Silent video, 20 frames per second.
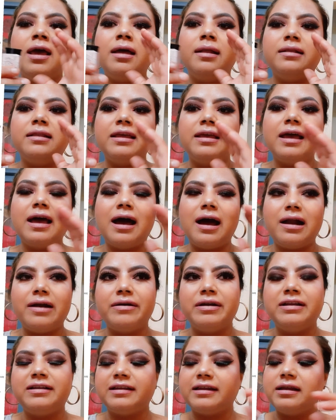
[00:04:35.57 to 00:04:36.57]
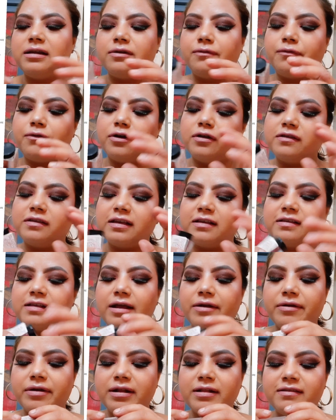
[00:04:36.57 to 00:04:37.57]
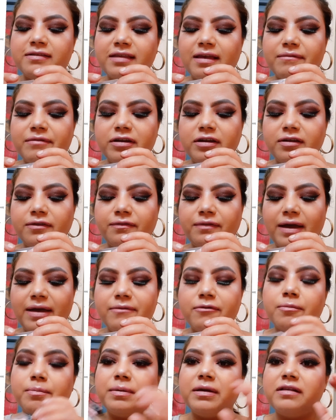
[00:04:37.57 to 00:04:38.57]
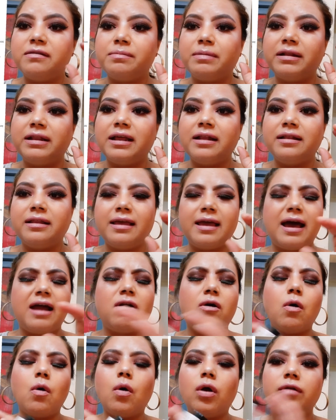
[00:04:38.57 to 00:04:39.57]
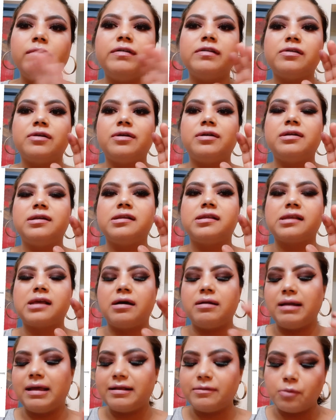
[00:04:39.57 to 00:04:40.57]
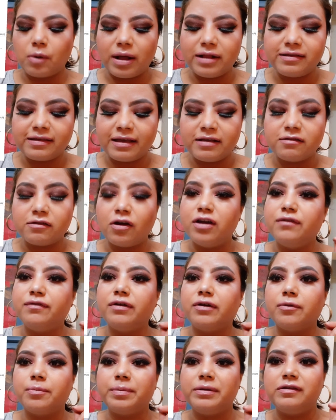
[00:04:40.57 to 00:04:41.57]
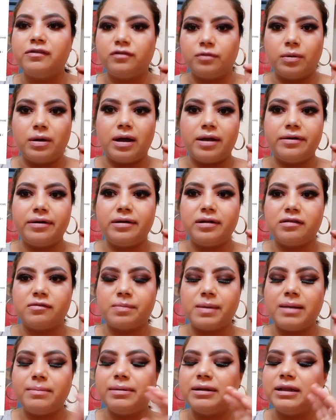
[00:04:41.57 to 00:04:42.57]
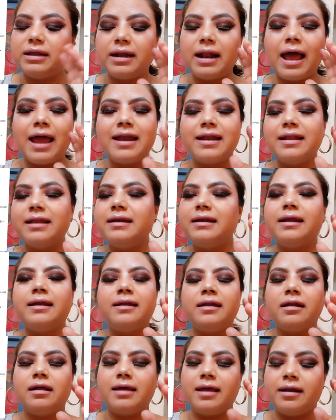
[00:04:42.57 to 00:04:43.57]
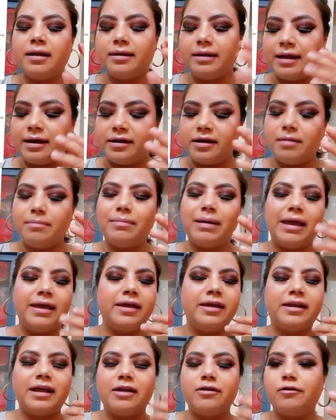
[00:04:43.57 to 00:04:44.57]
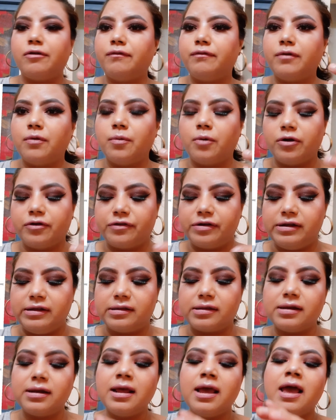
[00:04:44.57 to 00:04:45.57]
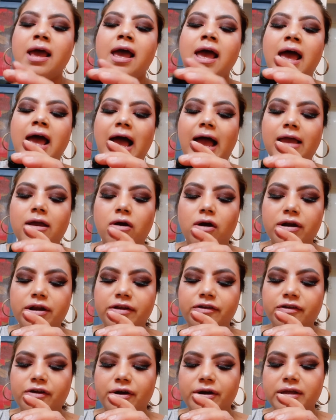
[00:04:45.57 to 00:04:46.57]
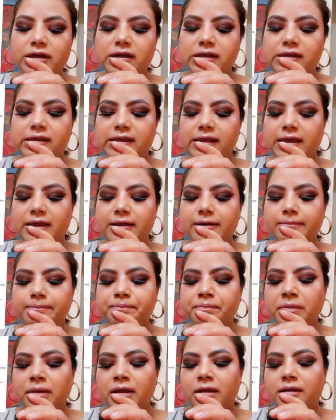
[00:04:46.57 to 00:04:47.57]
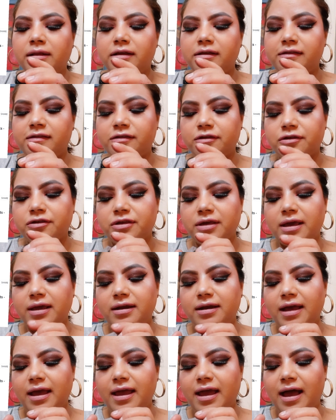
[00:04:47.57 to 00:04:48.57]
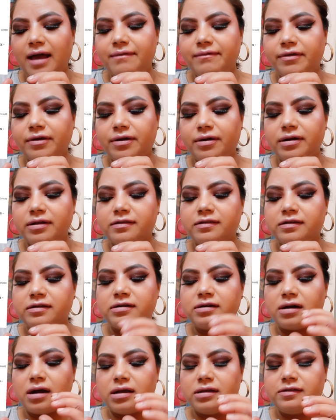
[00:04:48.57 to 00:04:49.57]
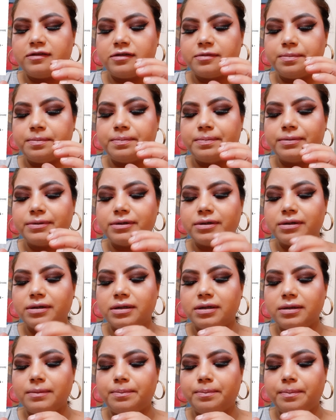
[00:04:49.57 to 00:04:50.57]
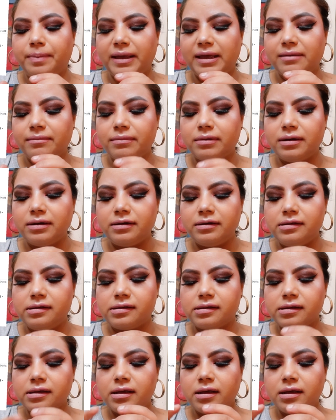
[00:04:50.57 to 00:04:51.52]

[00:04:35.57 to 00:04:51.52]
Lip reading: They are retailed for 675 rupees, but then they are always on a discount. Like, once I saw it for rupees 200 as well, but then I didn't ended up buying it. I don't know for what reason. I got it during a sale. The shade I have here is Crushed Pearl Pigments,